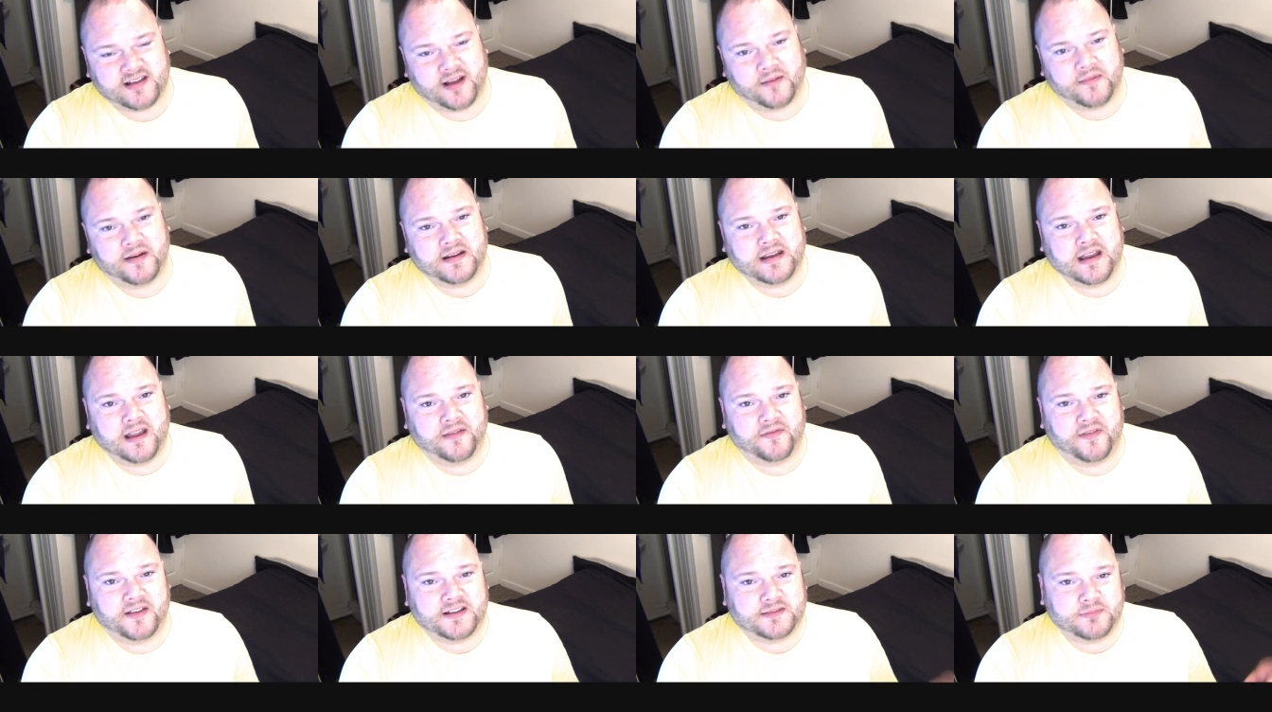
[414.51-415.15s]
I'm going to
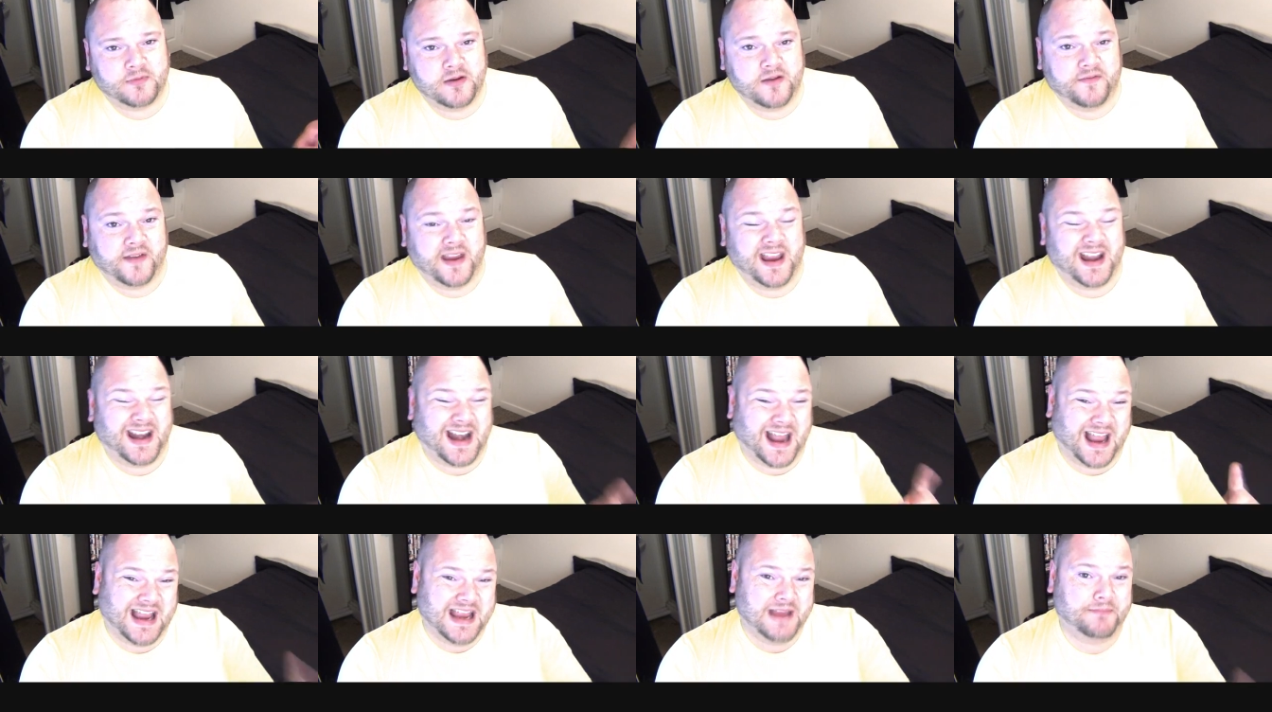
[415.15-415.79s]
give this movie
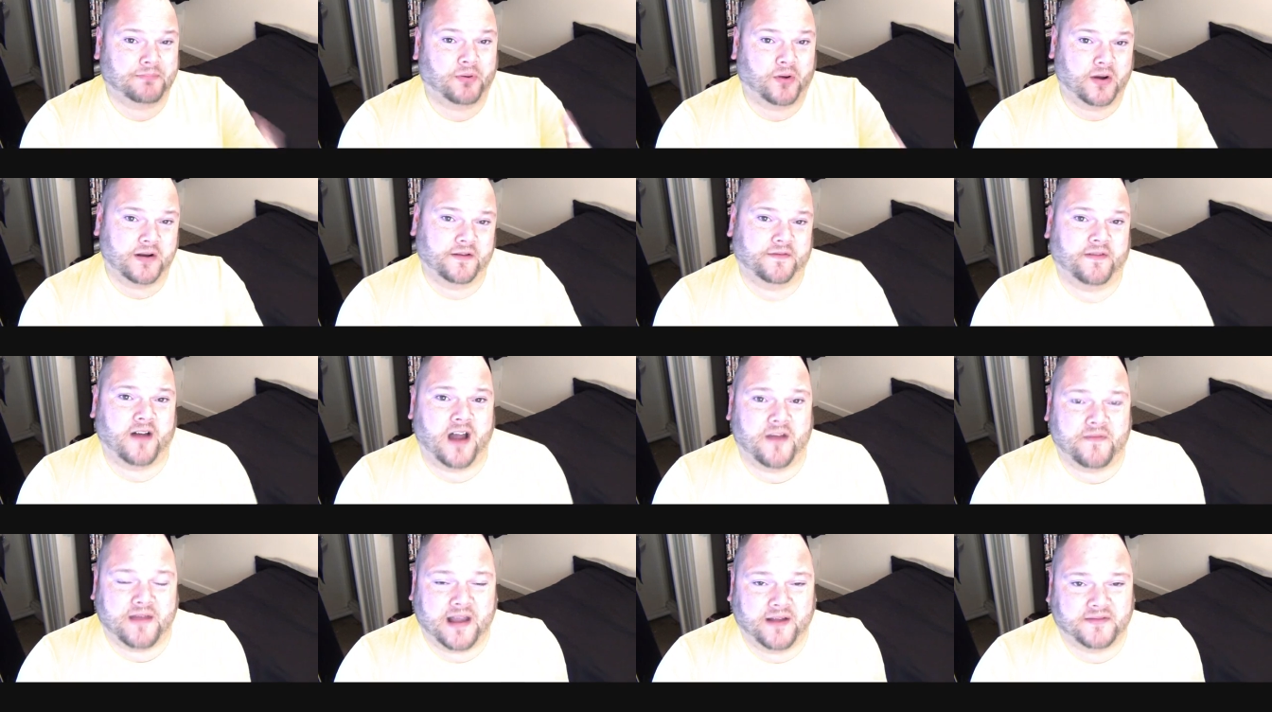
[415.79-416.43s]
an
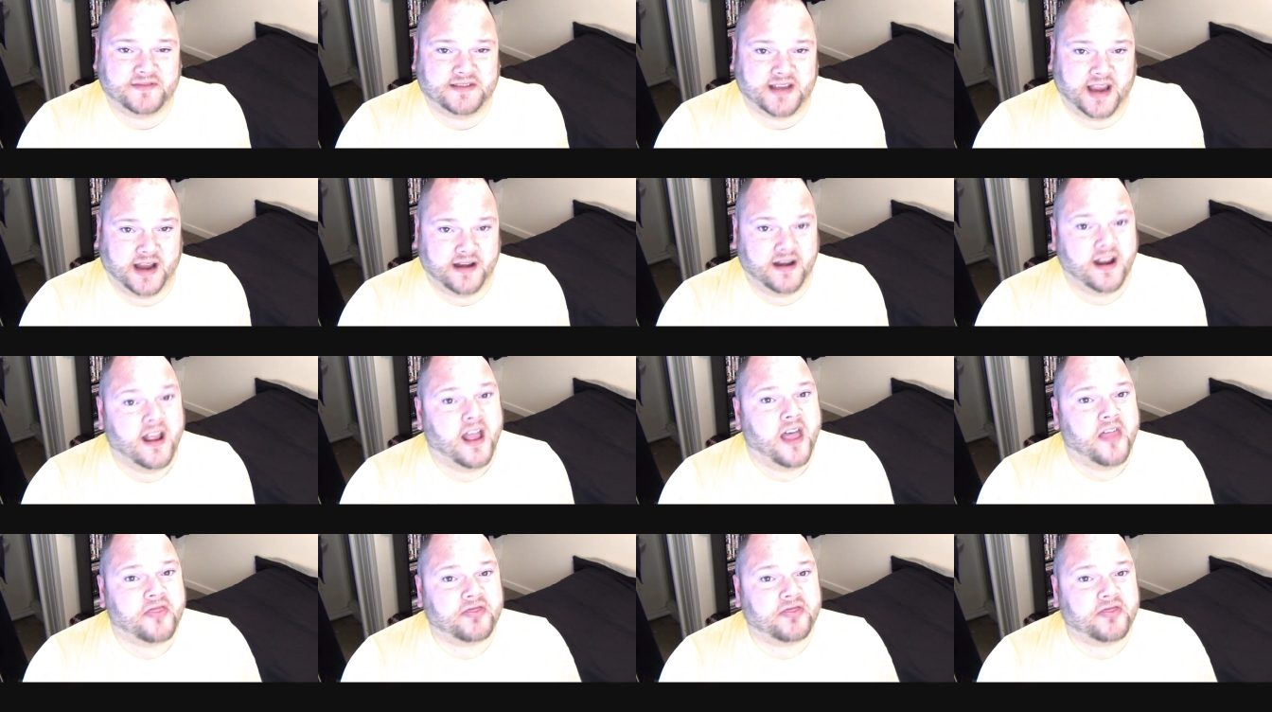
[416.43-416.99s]
8.5 out of 10.